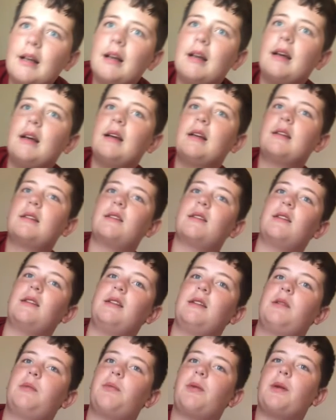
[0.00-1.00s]
so
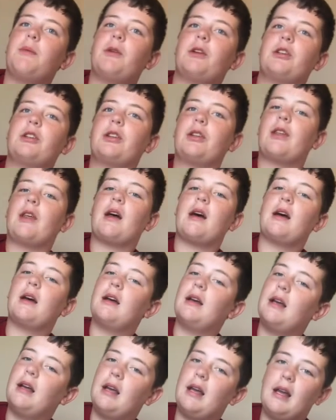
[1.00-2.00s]
it's pretty much
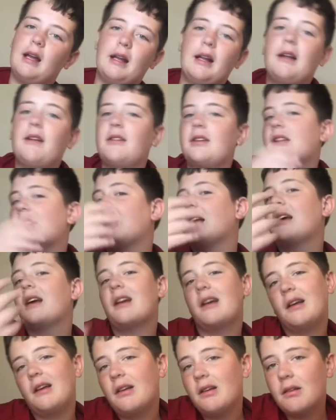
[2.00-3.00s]
that, and it was like
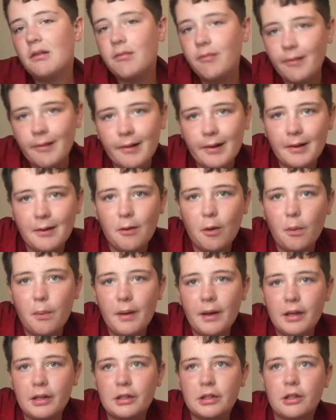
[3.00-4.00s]
a really cool
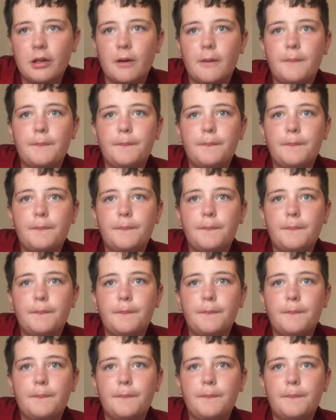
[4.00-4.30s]
picture.